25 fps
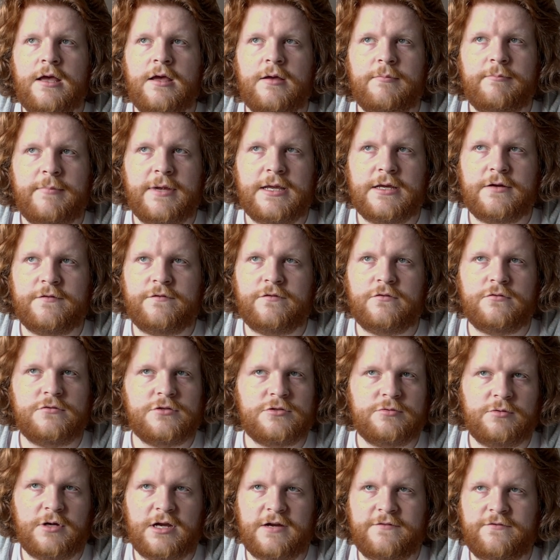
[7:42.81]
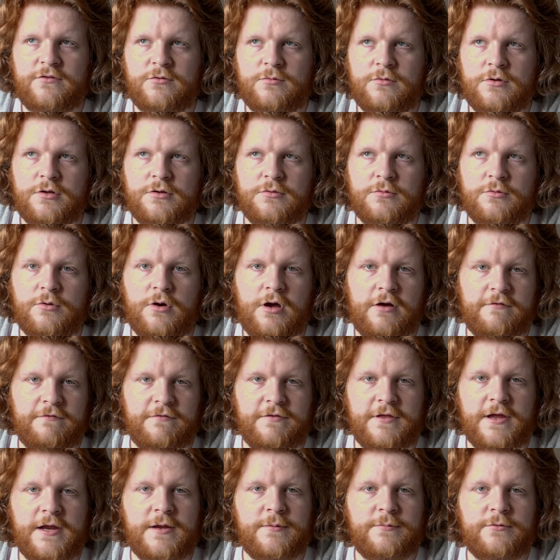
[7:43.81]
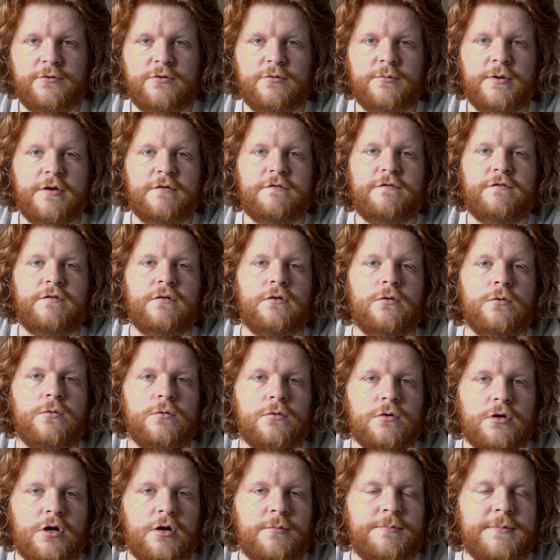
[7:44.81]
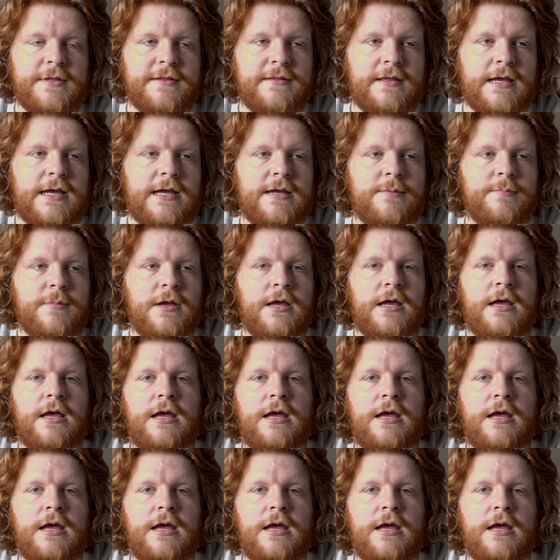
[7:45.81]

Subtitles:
microphones, whatever one will have 32-bit float come the time.